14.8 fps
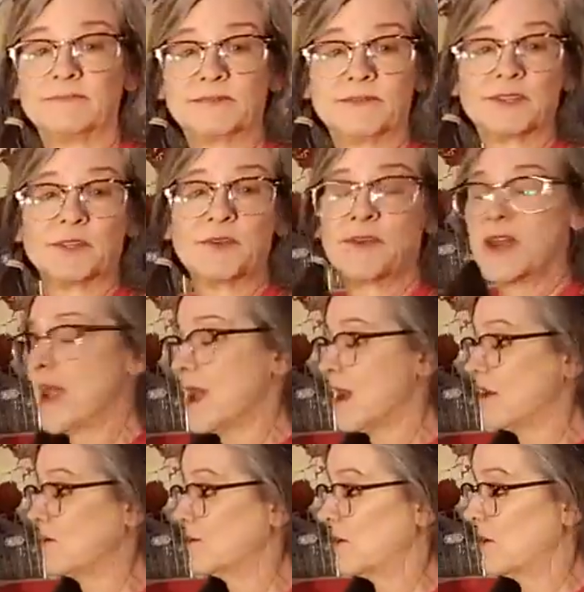So
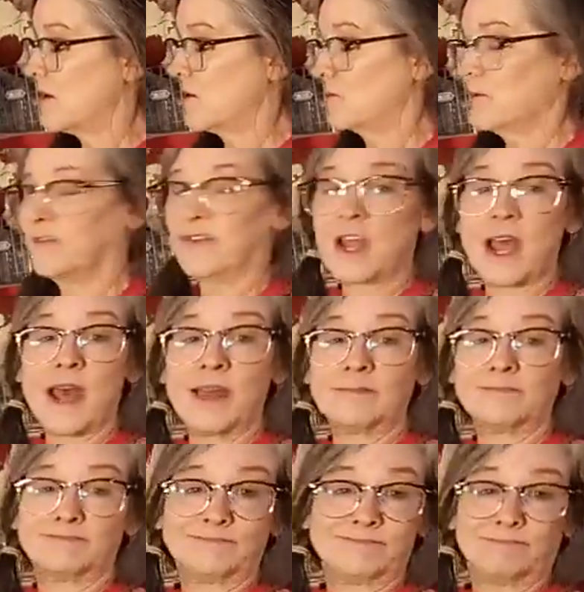now we've got
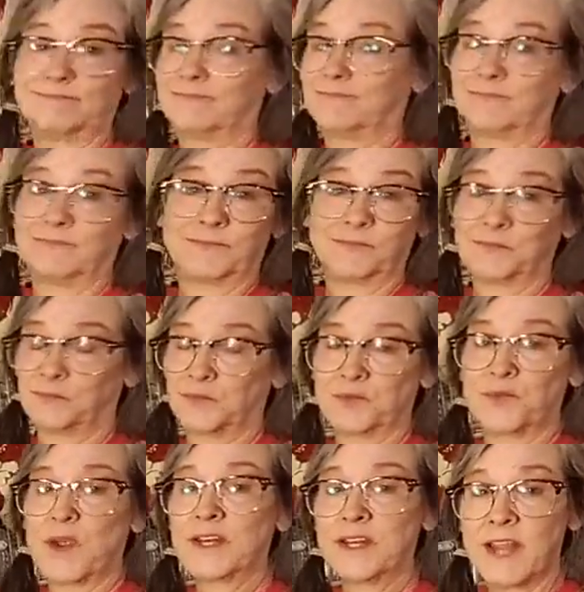
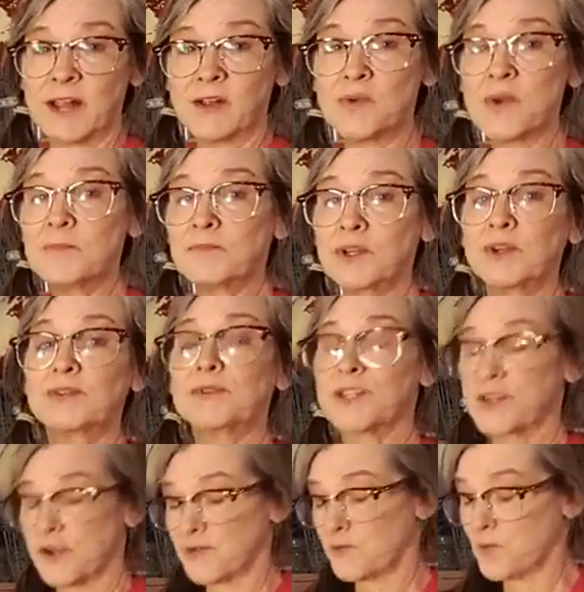red, yellow, and blue, which
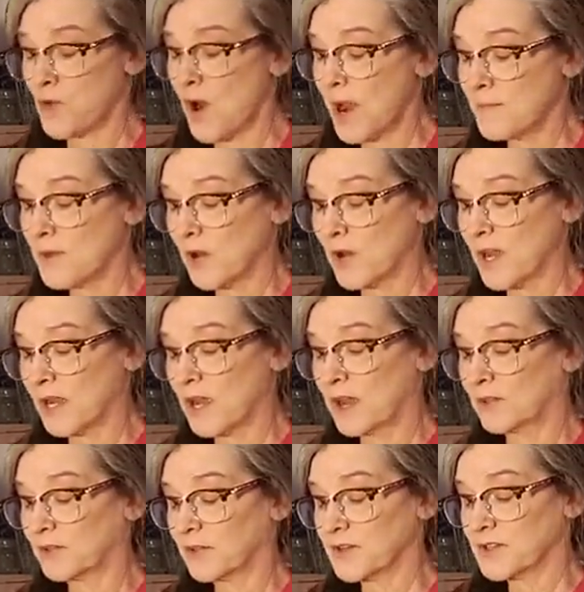are the primary
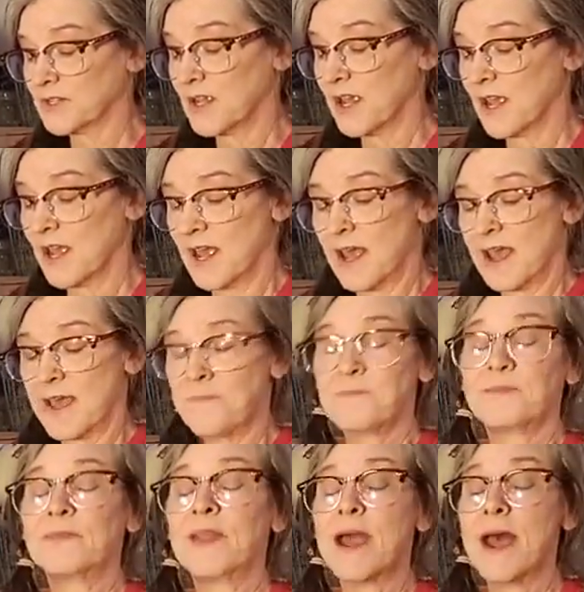colors.
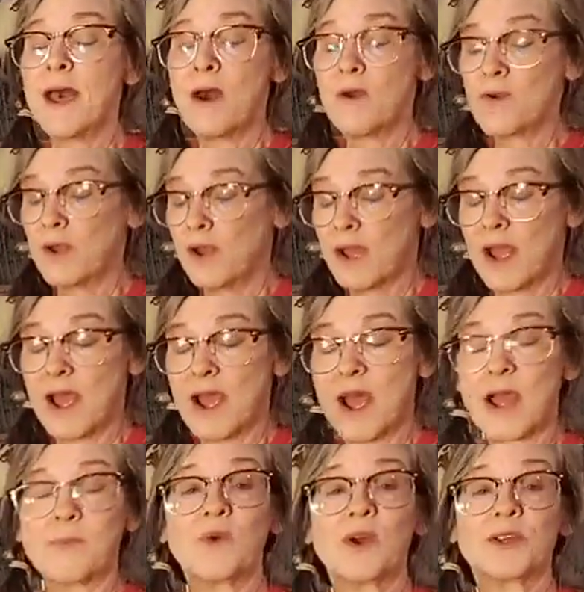Now I
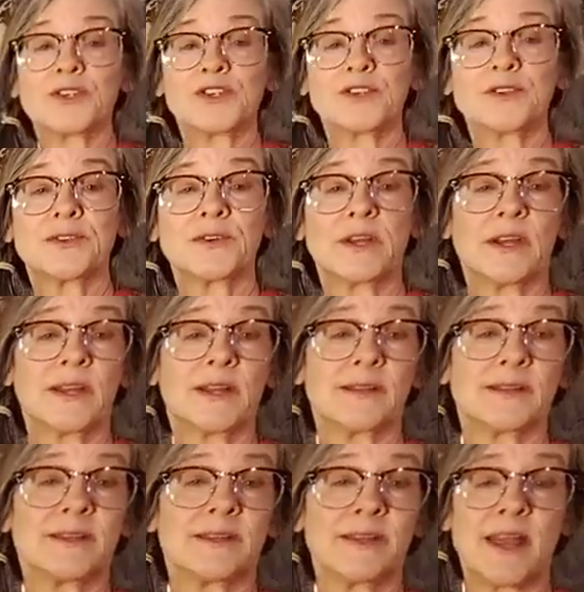want you
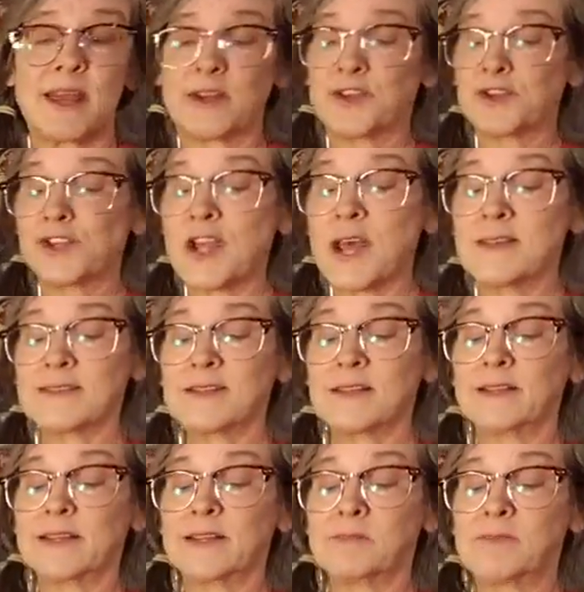to take just a
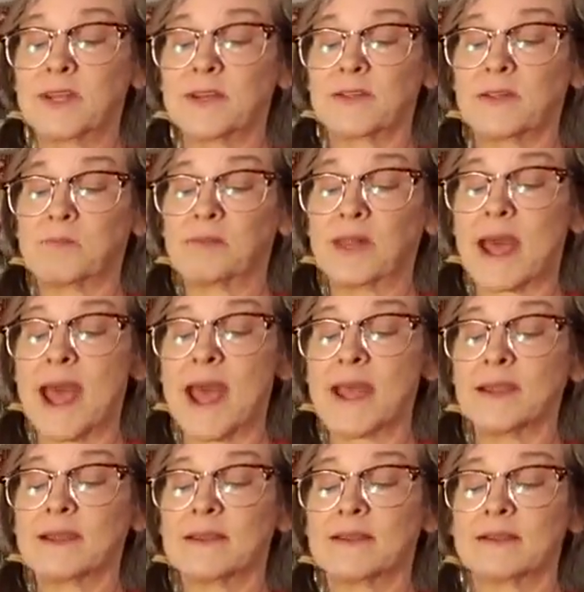little bit of the
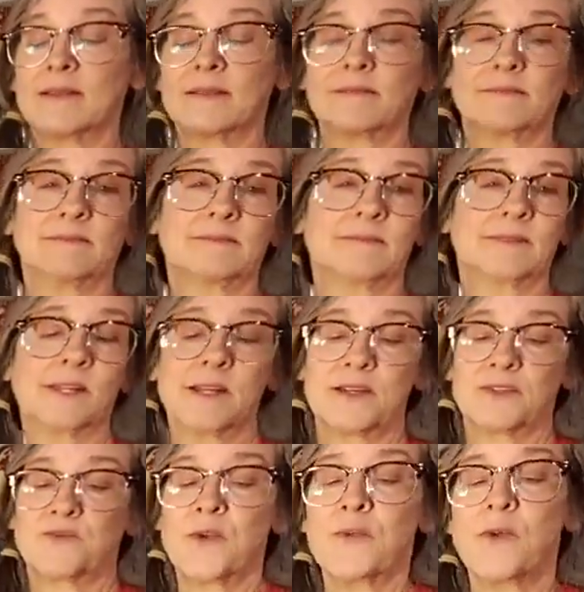black
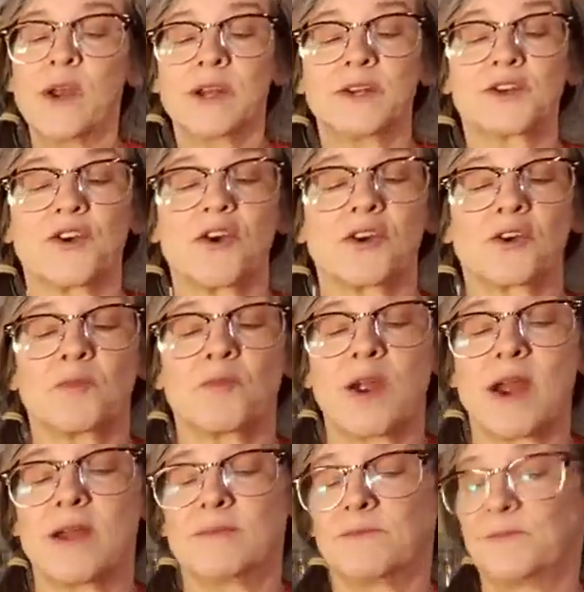because we want a darker brown.